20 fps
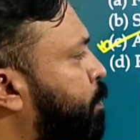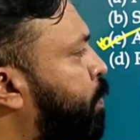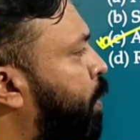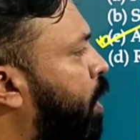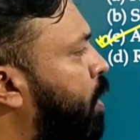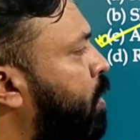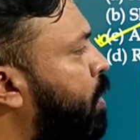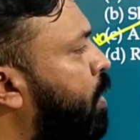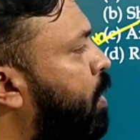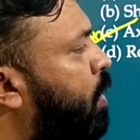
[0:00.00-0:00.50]

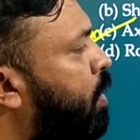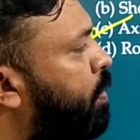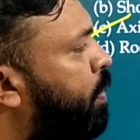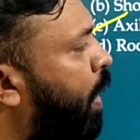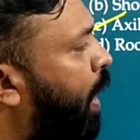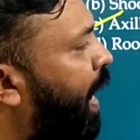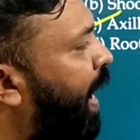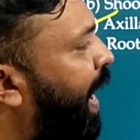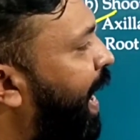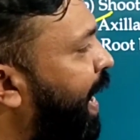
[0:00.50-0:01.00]
bud.
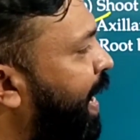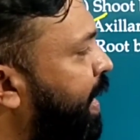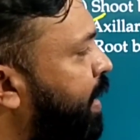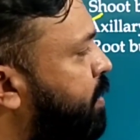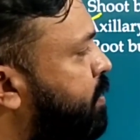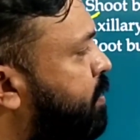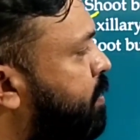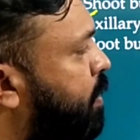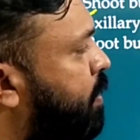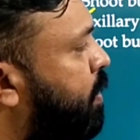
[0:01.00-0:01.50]
The
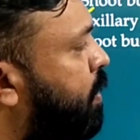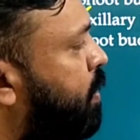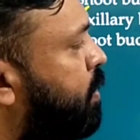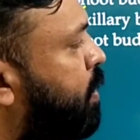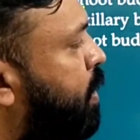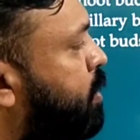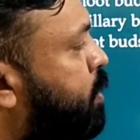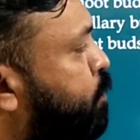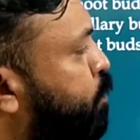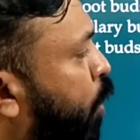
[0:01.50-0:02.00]
eyes,
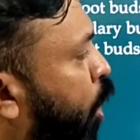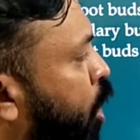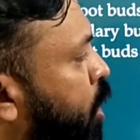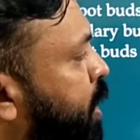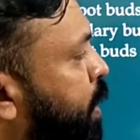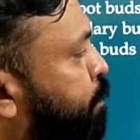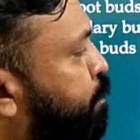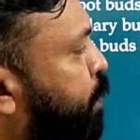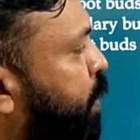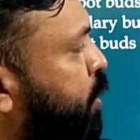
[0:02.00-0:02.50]
the small
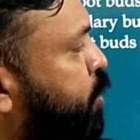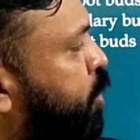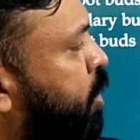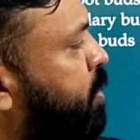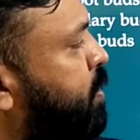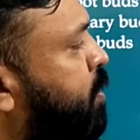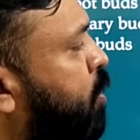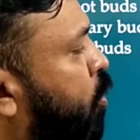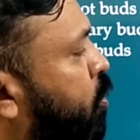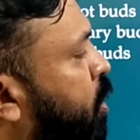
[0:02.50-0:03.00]

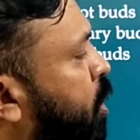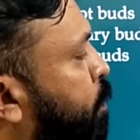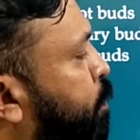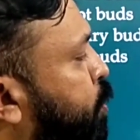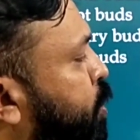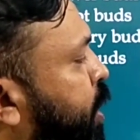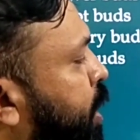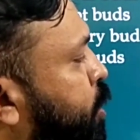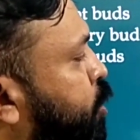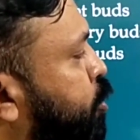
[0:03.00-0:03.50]
depressions on the
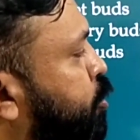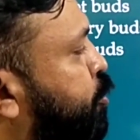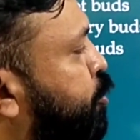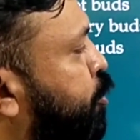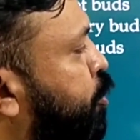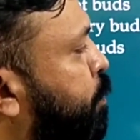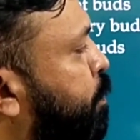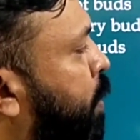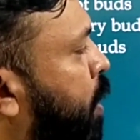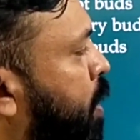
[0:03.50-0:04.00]
potato
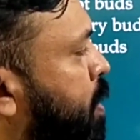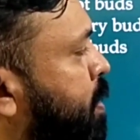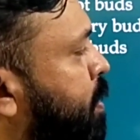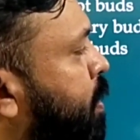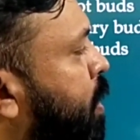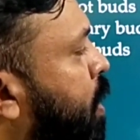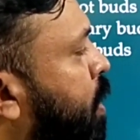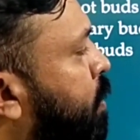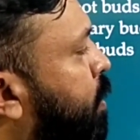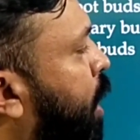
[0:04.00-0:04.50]

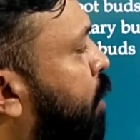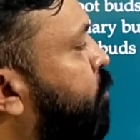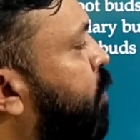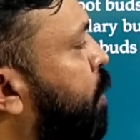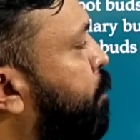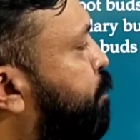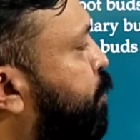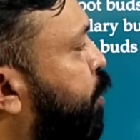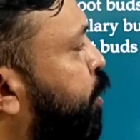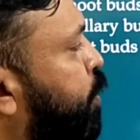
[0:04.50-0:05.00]
tuber that
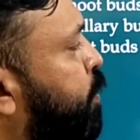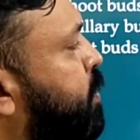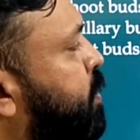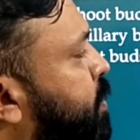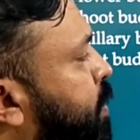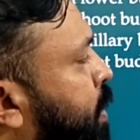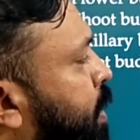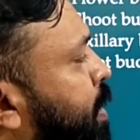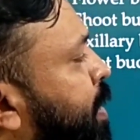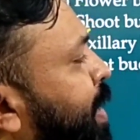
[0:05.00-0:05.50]
will produce
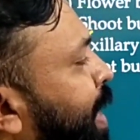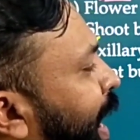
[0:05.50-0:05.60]
the